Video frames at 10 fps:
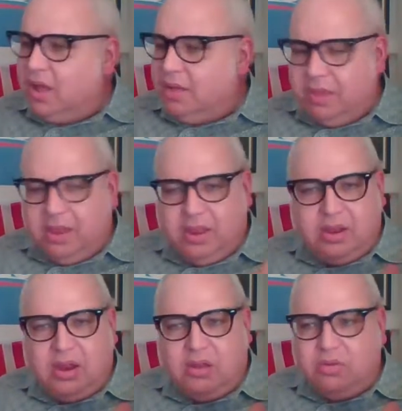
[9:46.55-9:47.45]
I mean,
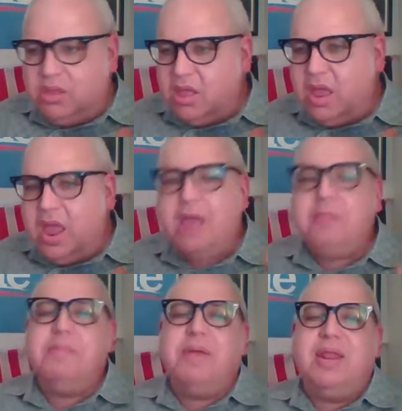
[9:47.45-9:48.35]

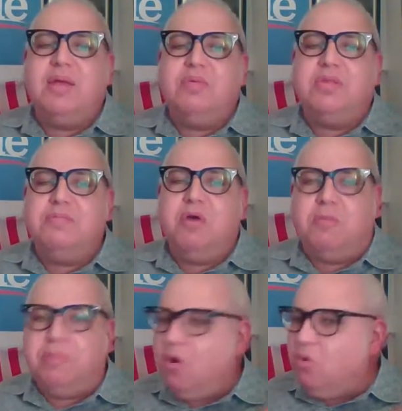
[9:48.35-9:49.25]
everybody that was
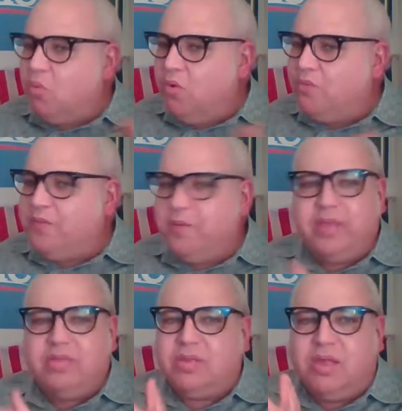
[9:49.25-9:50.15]
involved, Paul
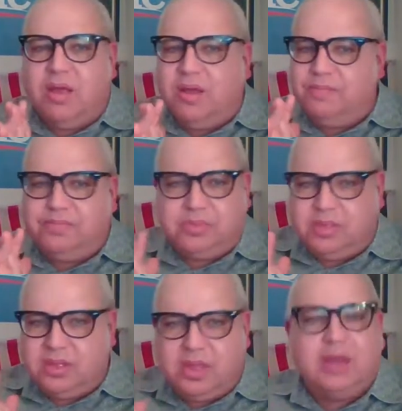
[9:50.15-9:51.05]
Wolfowitz,
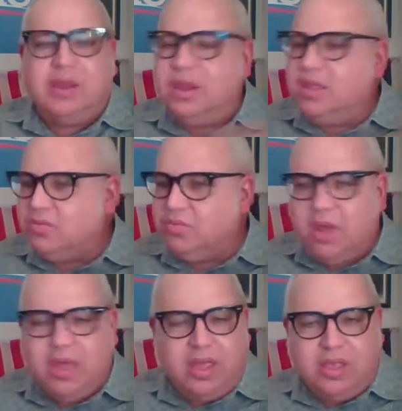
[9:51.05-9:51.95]
Condoleezza
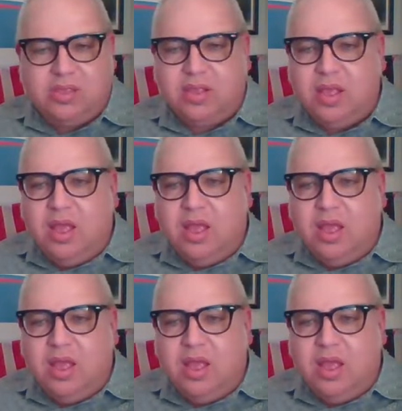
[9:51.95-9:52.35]
Rice,